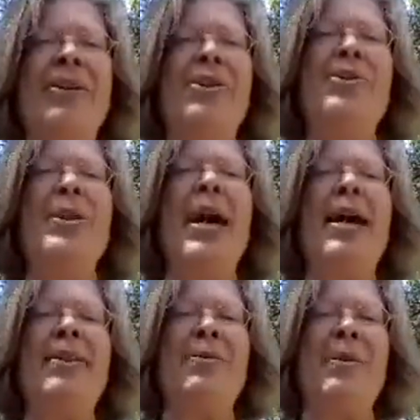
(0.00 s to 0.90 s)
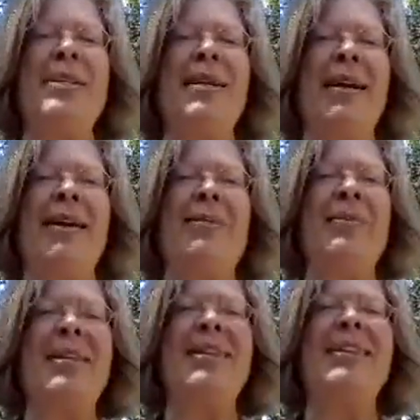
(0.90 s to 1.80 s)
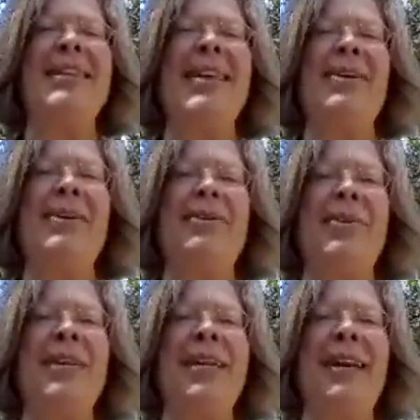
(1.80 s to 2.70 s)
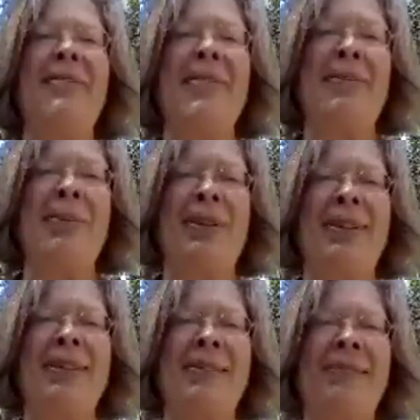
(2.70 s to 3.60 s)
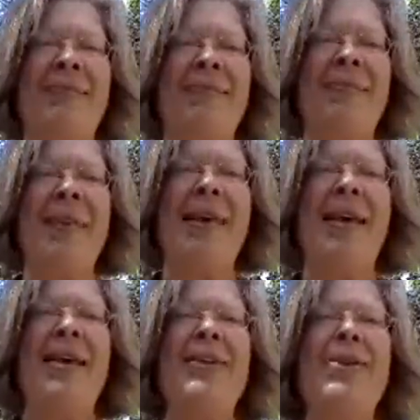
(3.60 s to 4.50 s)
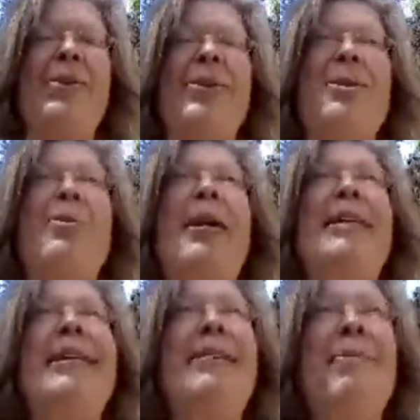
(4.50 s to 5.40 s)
Do that 3 times. See how you're feeling afterwards. So those are my tea